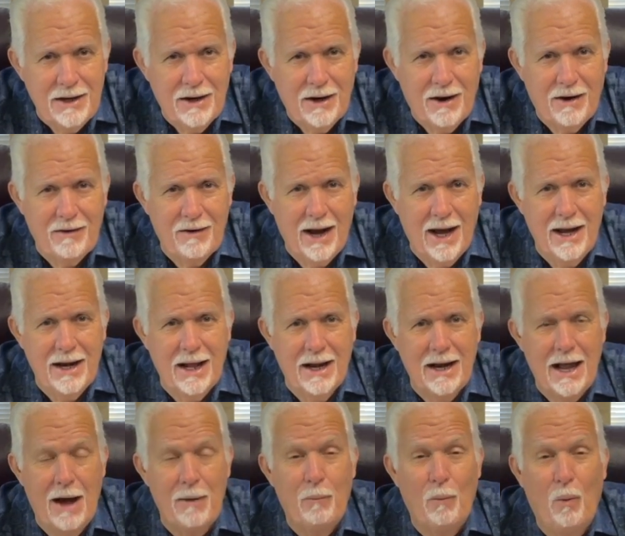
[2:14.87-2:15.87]
All right.
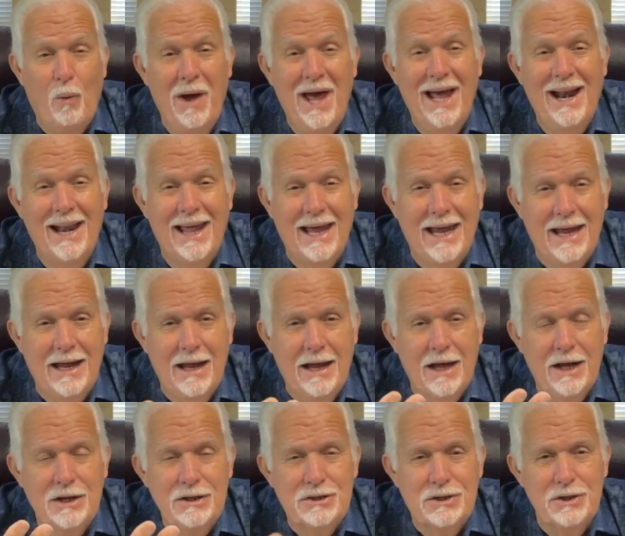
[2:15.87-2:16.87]
And I'm willing
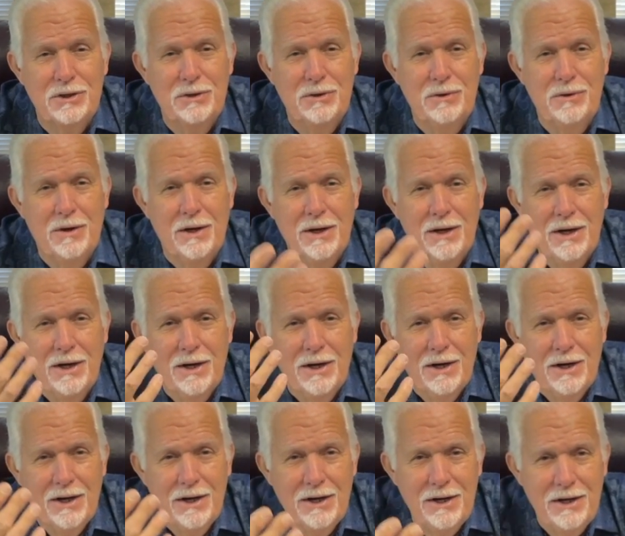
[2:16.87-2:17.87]
to
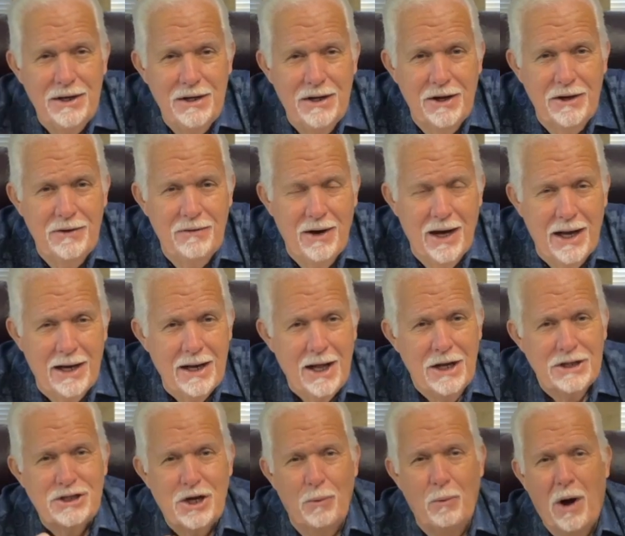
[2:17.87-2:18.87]
do it.
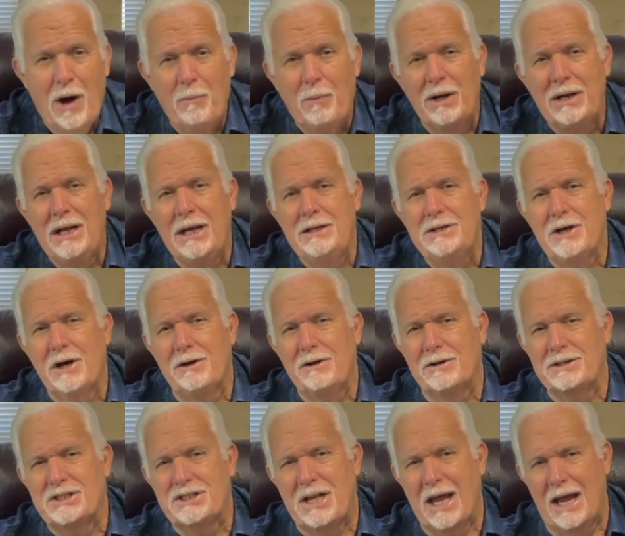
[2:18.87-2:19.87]
So what we need to
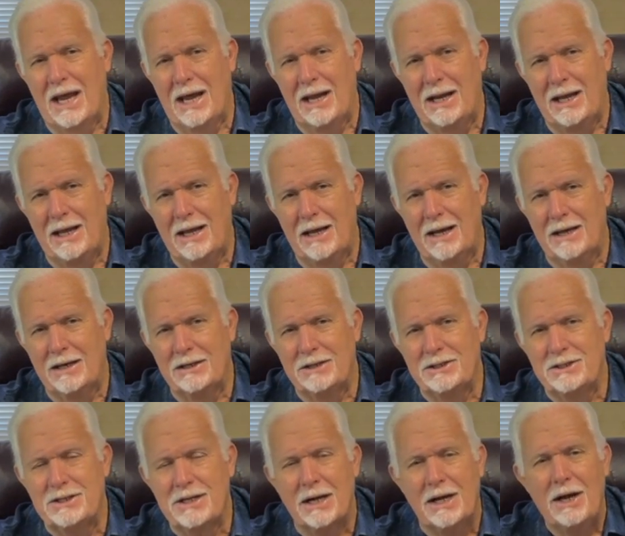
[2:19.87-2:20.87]
understand
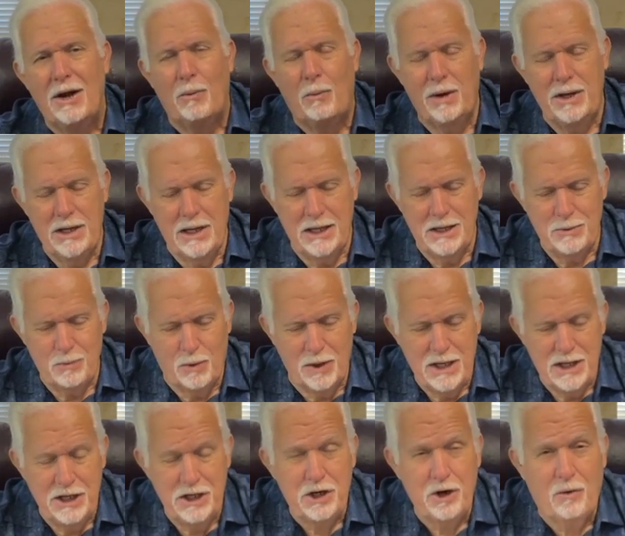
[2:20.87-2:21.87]
is we need we
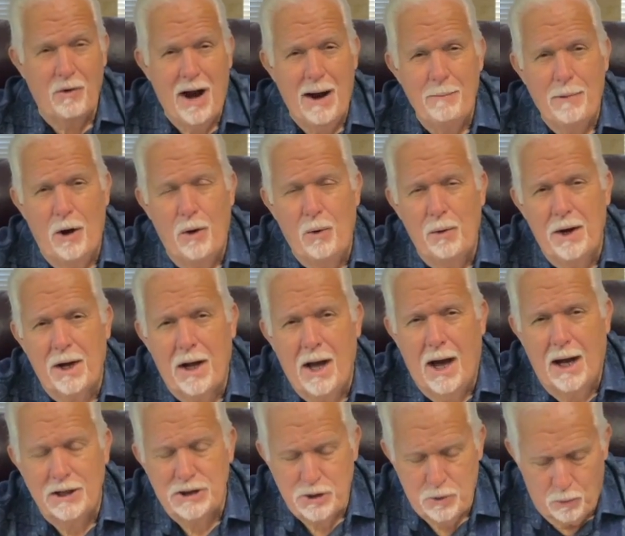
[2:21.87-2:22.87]
need to grab a hold of
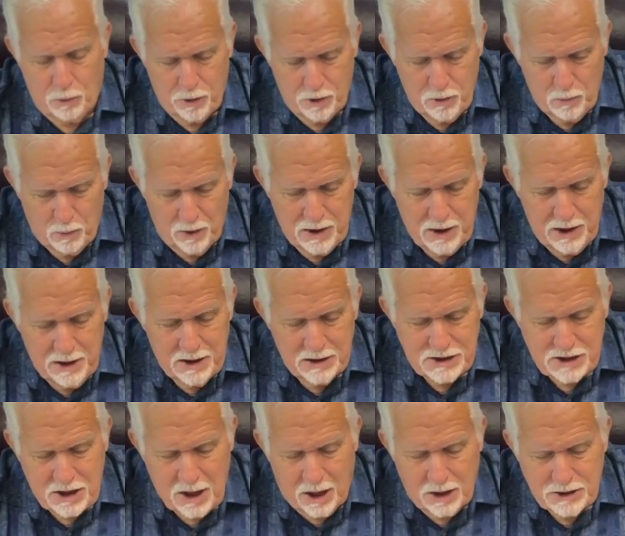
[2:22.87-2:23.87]
God's word. We need to
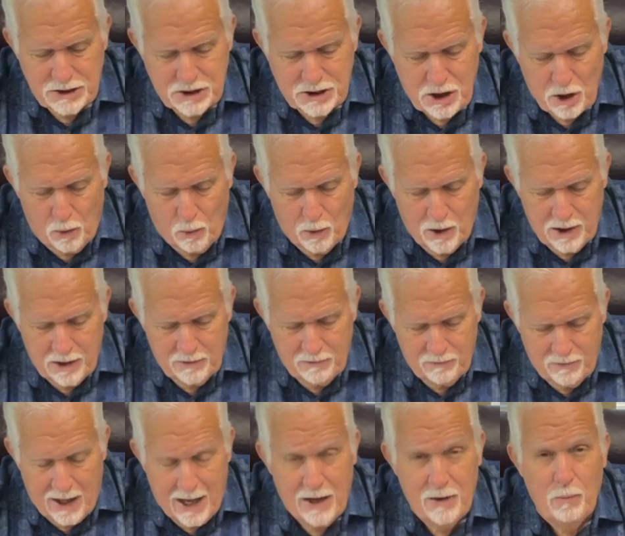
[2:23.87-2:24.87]
start sowing
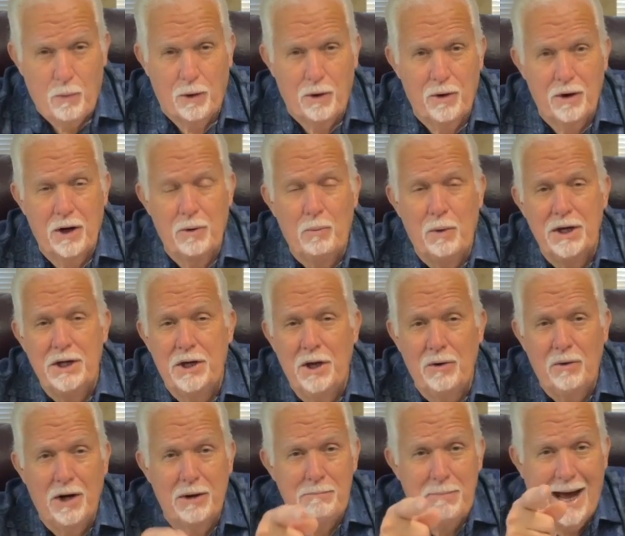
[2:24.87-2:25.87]
that word, and we
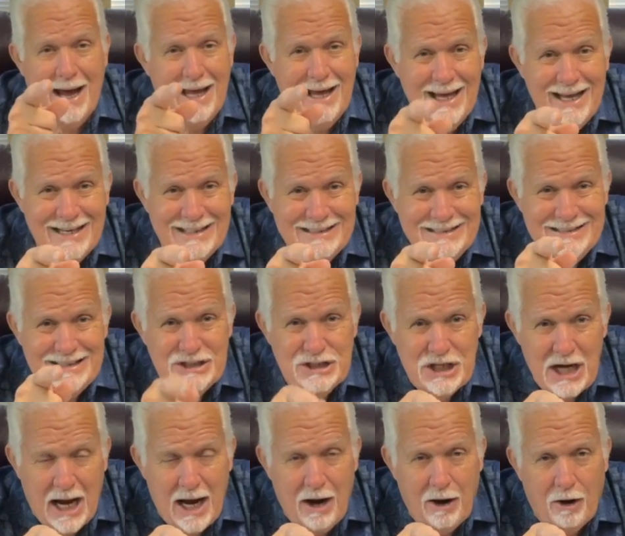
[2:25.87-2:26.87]
do it by hitting
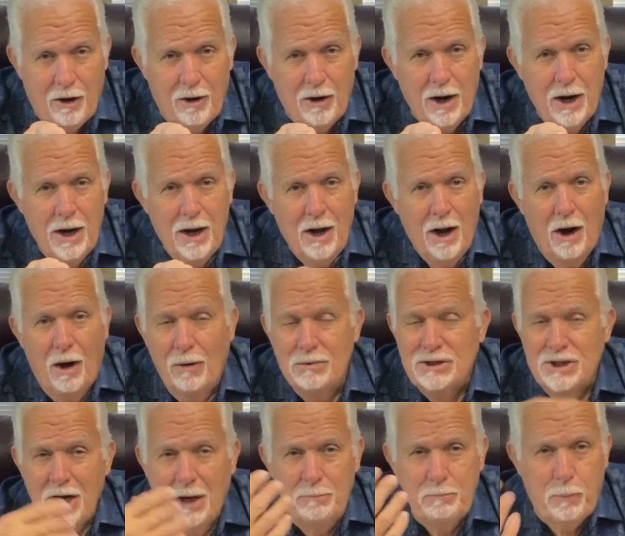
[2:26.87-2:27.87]
share on
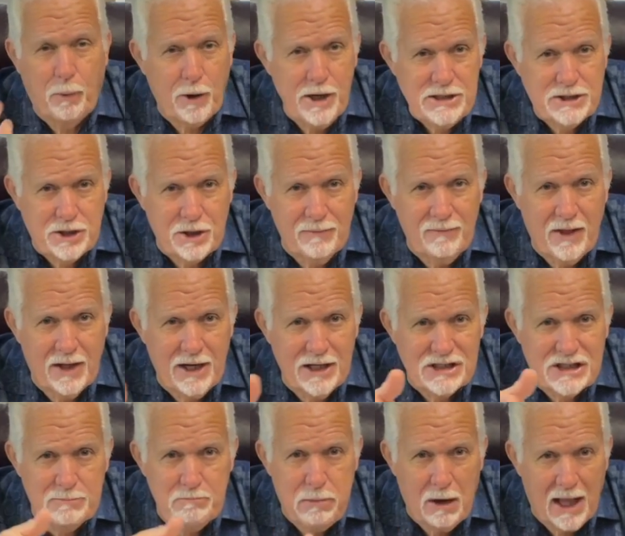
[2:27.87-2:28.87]
some preacher that
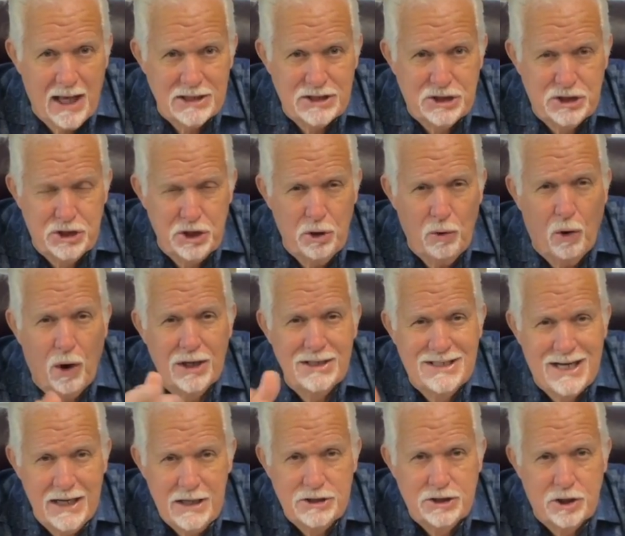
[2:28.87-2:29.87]
has blessed you or
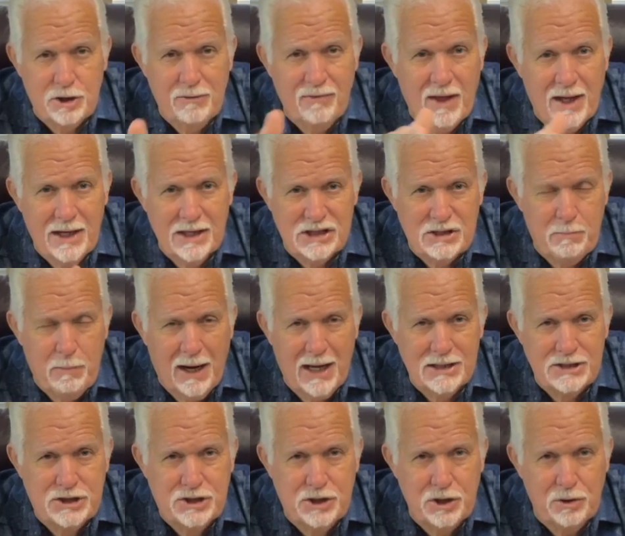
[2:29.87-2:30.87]
teacher that has
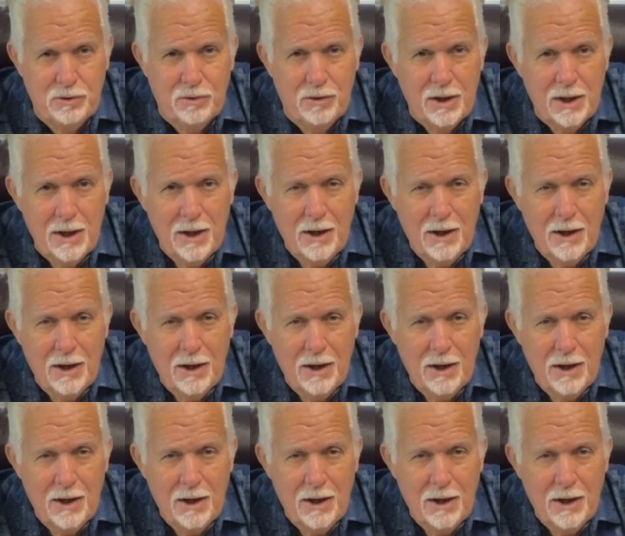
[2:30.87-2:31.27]
blessed you.